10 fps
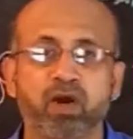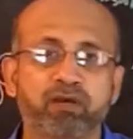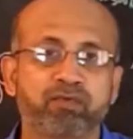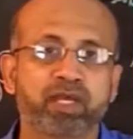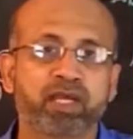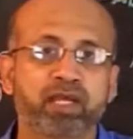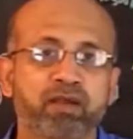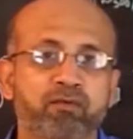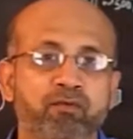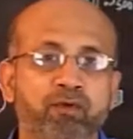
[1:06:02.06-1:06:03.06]
What we
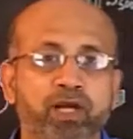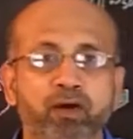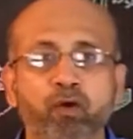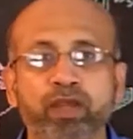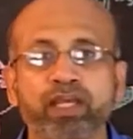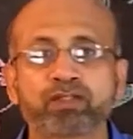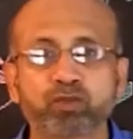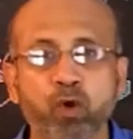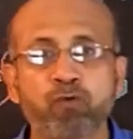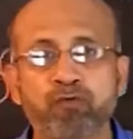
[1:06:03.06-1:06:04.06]
were
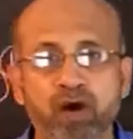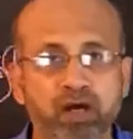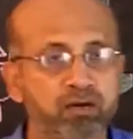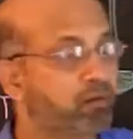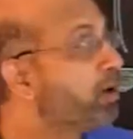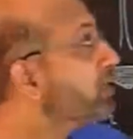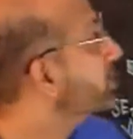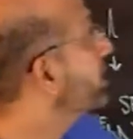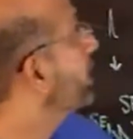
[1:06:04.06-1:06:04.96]
knowing so far was